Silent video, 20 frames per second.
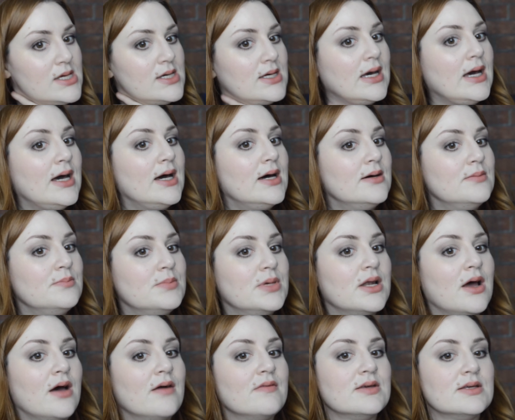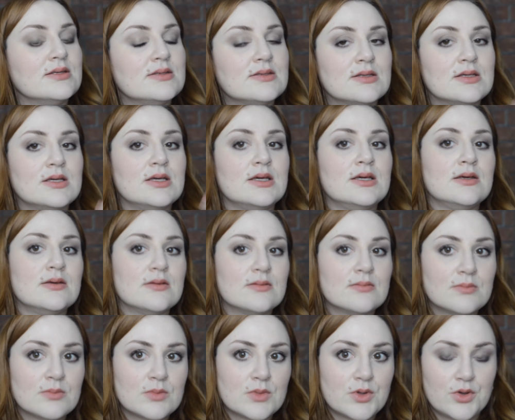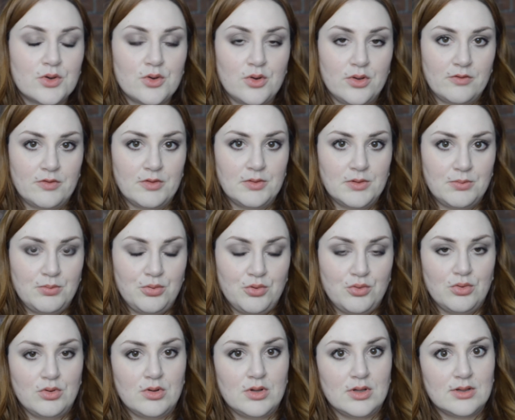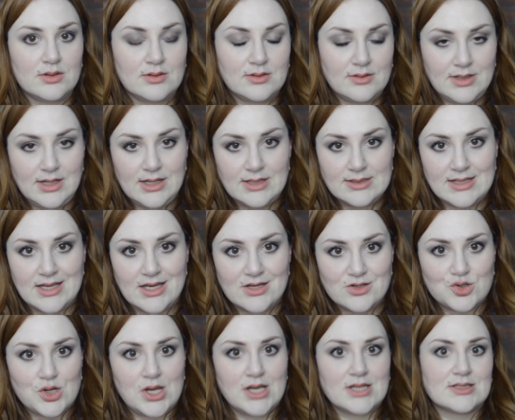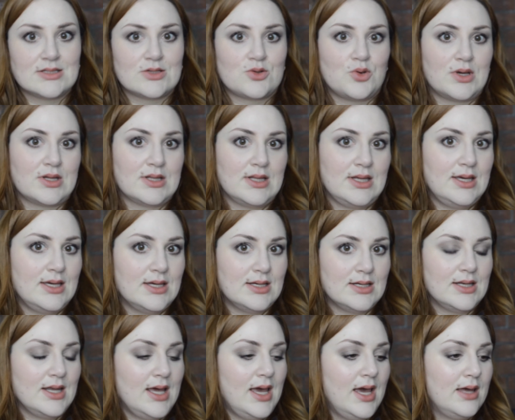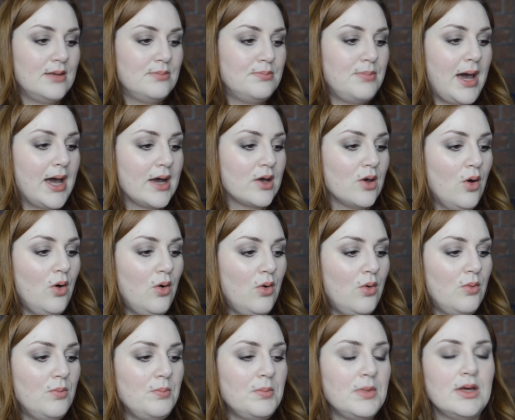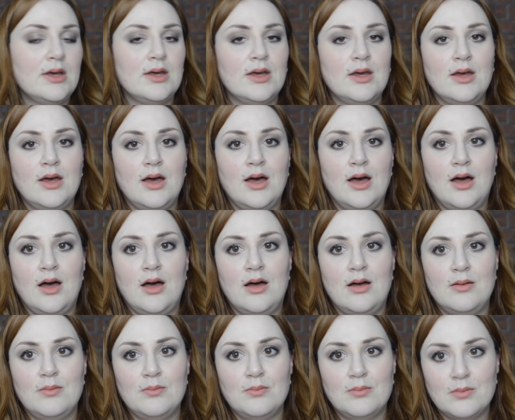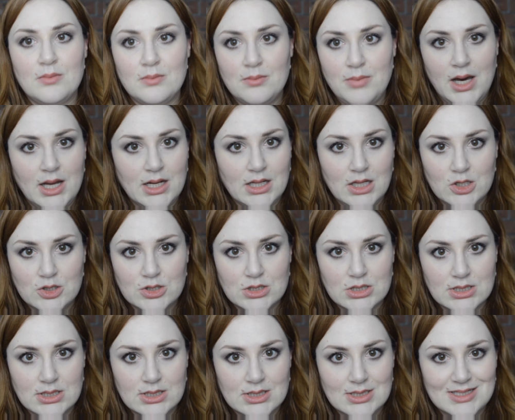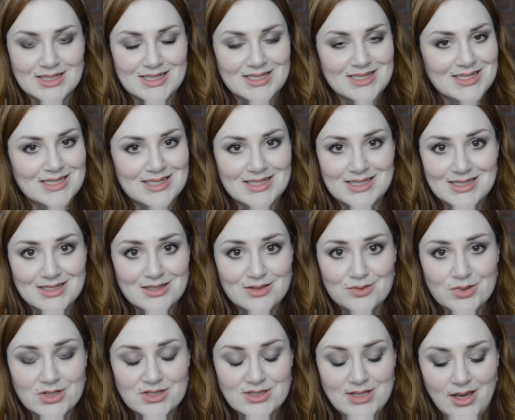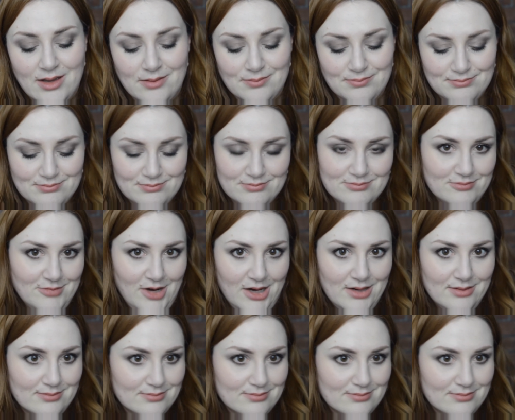But obviously, going from the pool, needing to get dressed quickly and head back home, body lotion is where it's at, right?